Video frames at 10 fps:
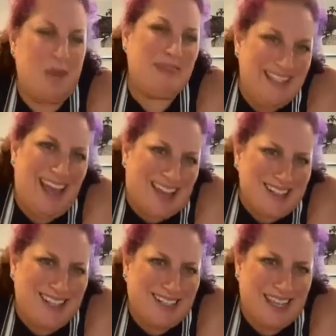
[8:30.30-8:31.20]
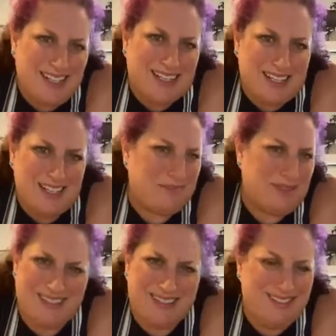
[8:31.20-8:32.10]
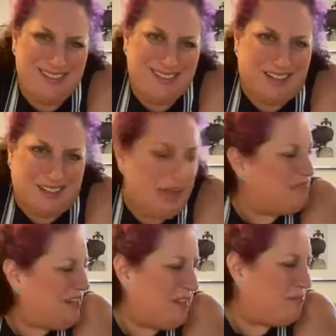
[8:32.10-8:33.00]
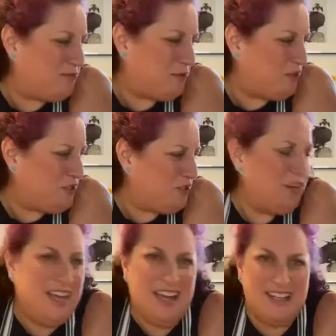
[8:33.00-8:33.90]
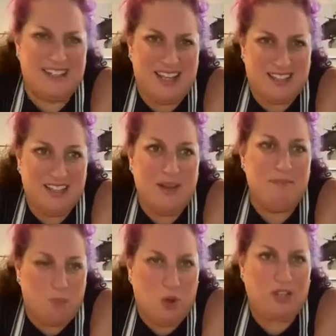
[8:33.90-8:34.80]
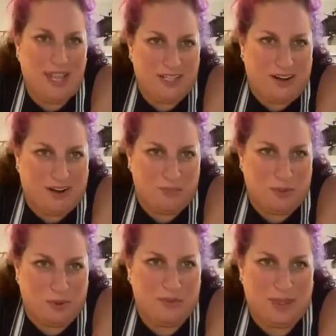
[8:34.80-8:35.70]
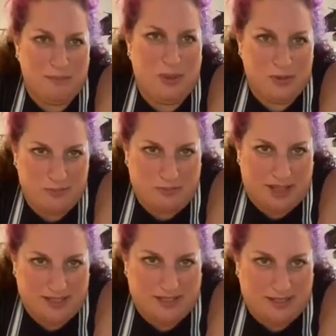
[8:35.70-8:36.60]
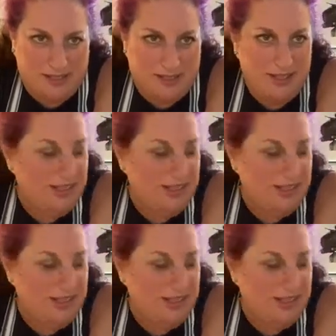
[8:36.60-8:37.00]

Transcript: I mean, yes, I guess it is, but no. I've done that before too. It tastes more like cardboard than most matzo does.